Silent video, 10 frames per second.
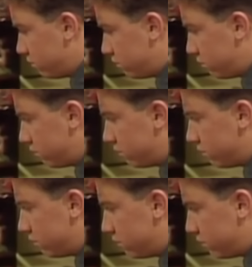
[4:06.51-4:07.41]

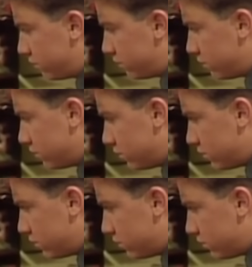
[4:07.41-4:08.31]

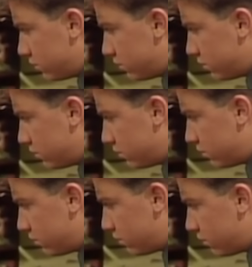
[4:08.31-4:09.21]

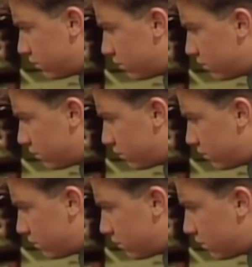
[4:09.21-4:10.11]

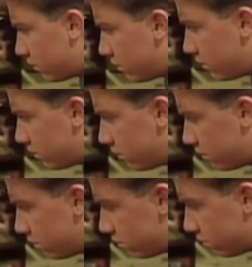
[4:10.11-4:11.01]

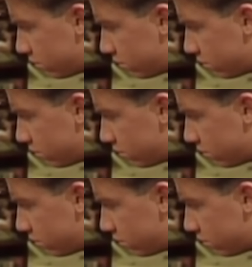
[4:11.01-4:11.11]
No words are spoken by the person on screen.